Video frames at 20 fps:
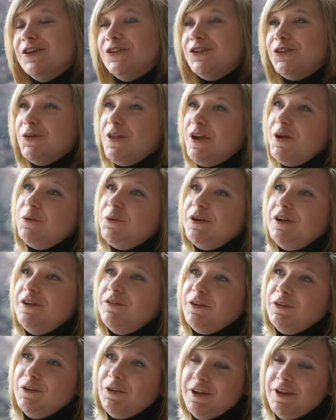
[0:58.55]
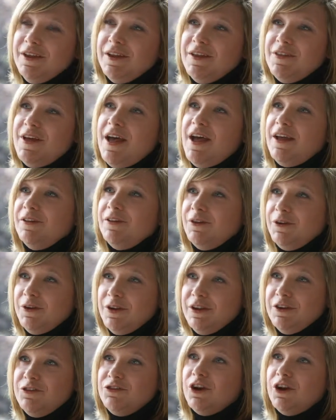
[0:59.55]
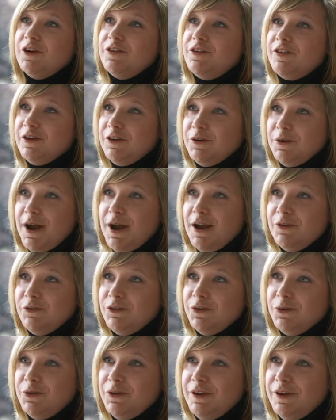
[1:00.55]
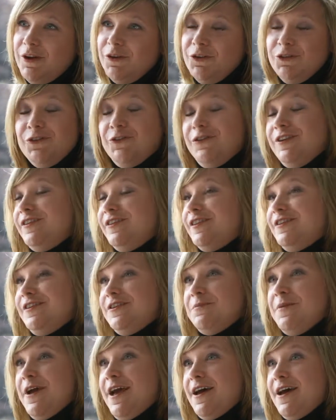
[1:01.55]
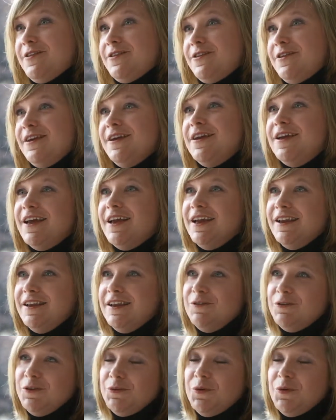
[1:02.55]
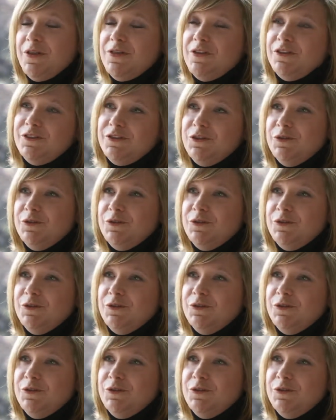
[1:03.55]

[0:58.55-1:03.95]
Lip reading: So they were even looking at that and looking at charts and graphs. So it also fits into math. And even when the